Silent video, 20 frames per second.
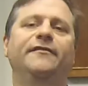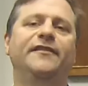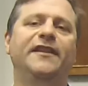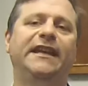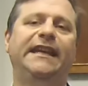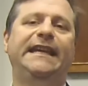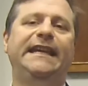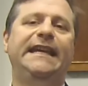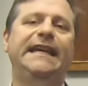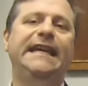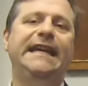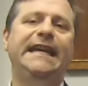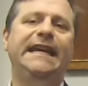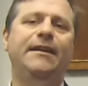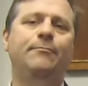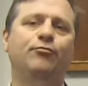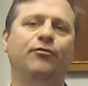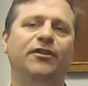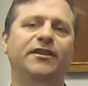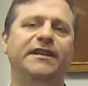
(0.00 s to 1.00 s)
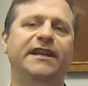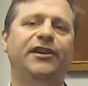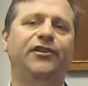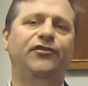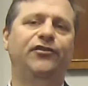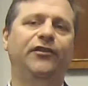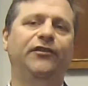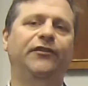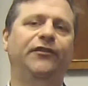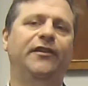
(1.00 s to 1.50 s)
of the key
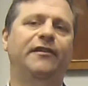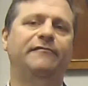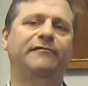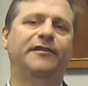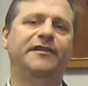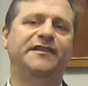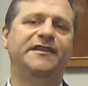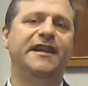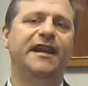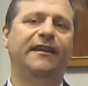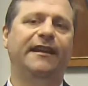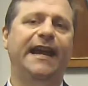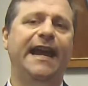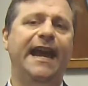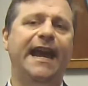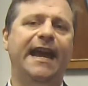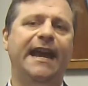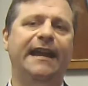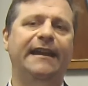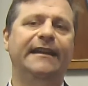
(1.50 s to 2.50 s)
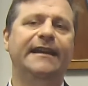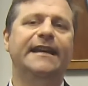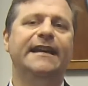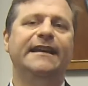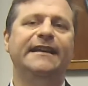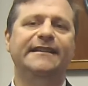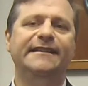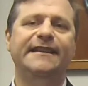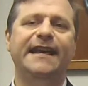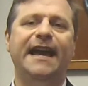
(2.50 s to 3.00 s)
predictions that Fresnel had
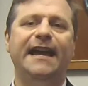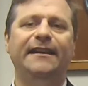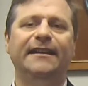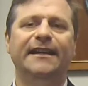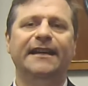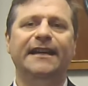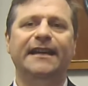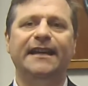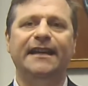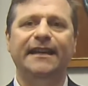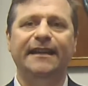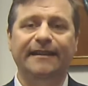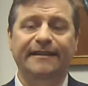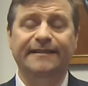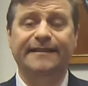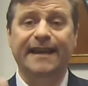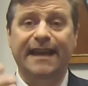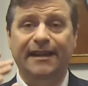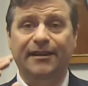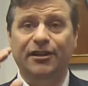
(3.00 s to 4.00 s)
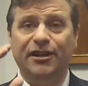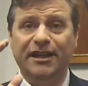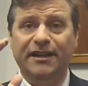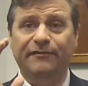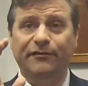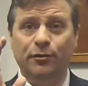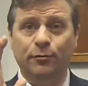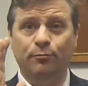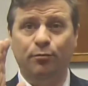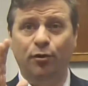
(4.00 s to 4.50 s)
is that is that
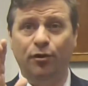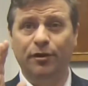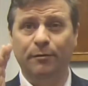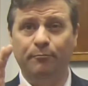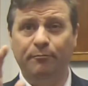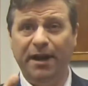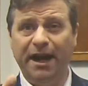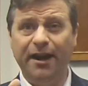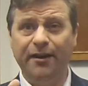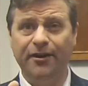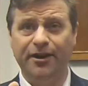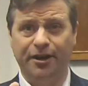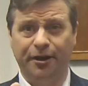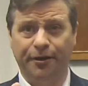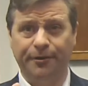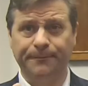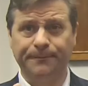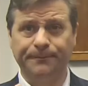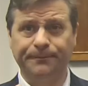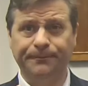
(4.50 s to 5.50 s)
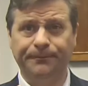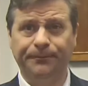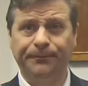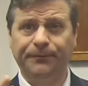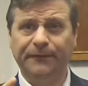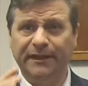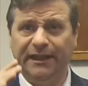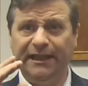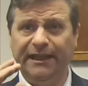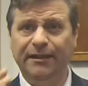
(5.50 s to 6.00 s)
if you put a barrier
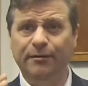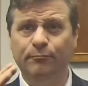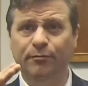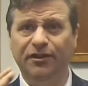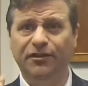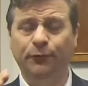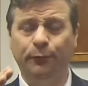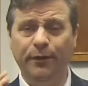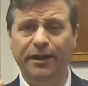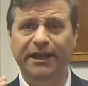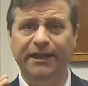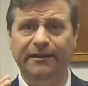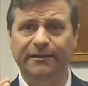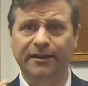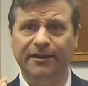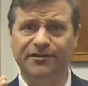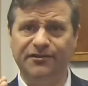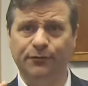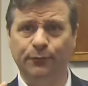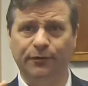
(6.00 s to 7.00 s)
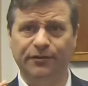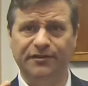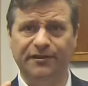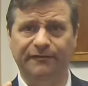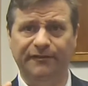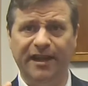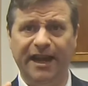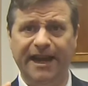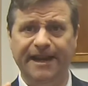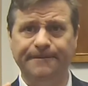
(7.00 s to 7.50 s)
in between a source
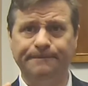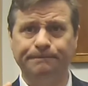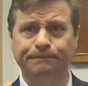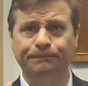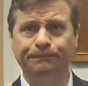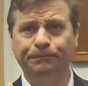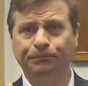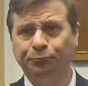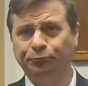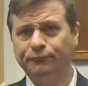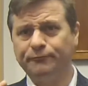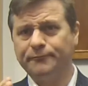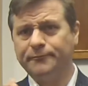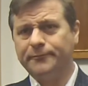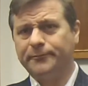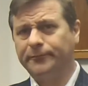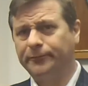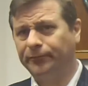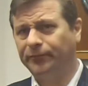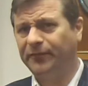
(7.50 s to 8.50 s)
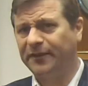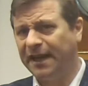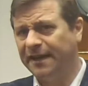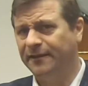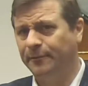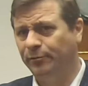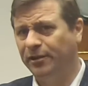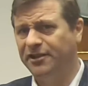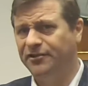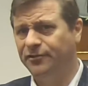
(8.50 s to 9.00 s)
of light
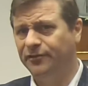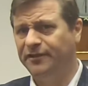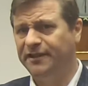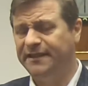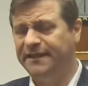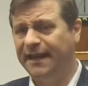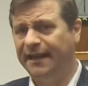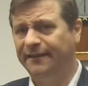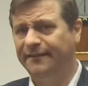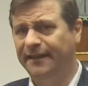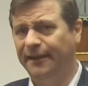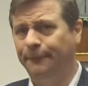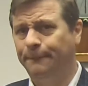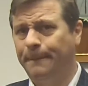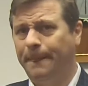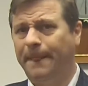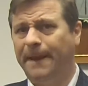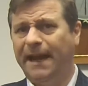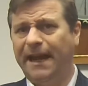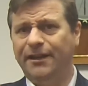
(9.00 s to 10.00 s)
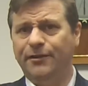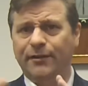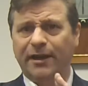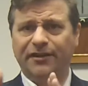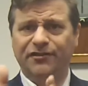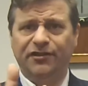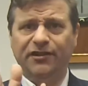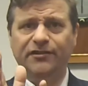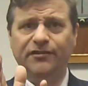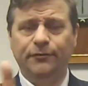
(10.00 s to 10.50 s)
and the place you're detecting. And you
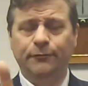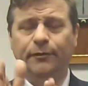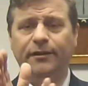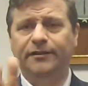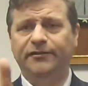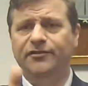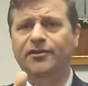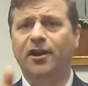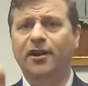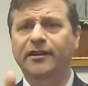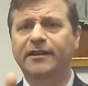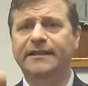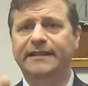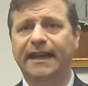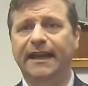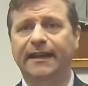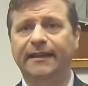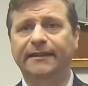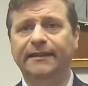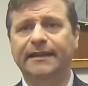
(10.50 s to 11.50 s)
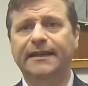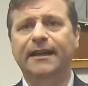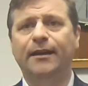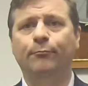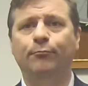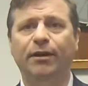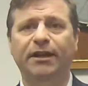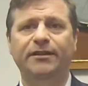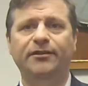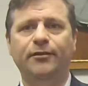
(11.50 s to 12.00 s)
actually do what Young did,
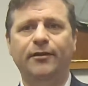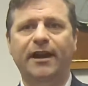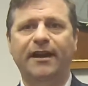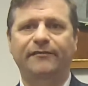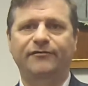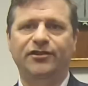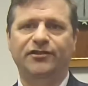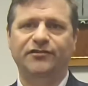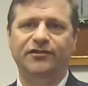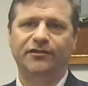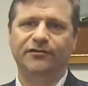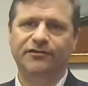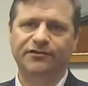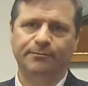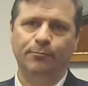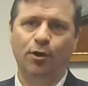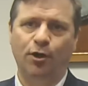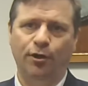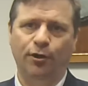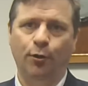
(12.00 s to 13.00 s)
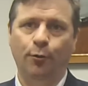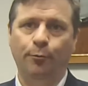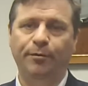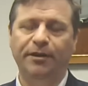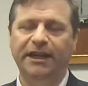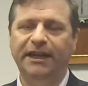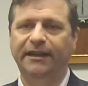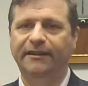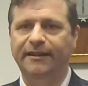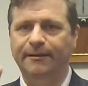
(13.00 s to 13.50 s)
but you have just a small
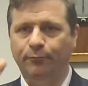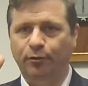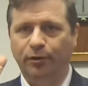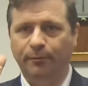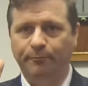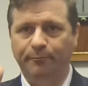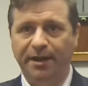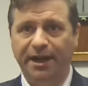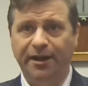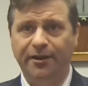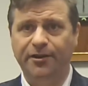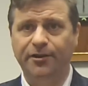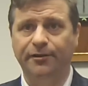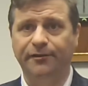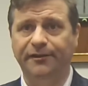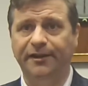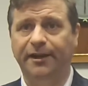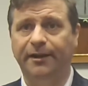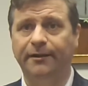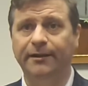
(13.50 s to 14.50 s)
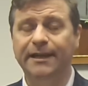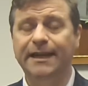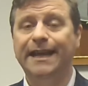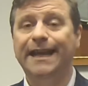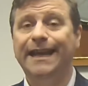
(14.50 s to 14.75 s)
opening and then put a barrier there.